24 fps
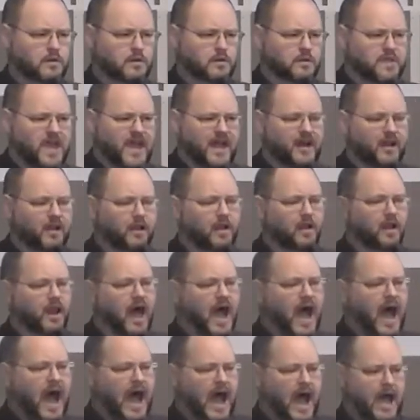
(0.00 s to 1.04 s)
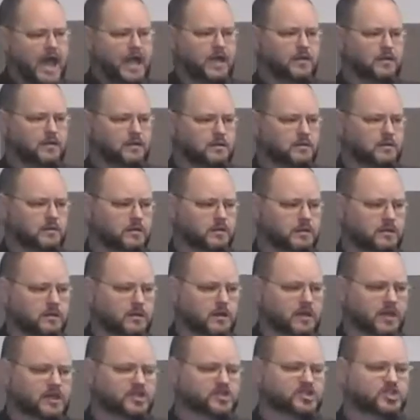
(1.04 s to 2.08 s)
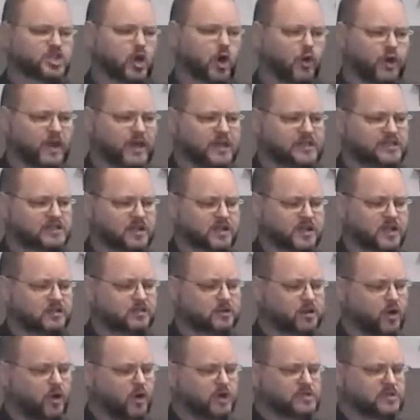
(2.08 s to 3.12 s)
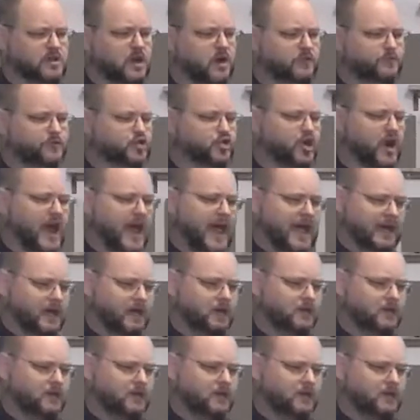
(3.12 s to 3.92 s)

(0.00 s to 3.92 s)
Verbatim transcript: that a lie can so easily throw us off track.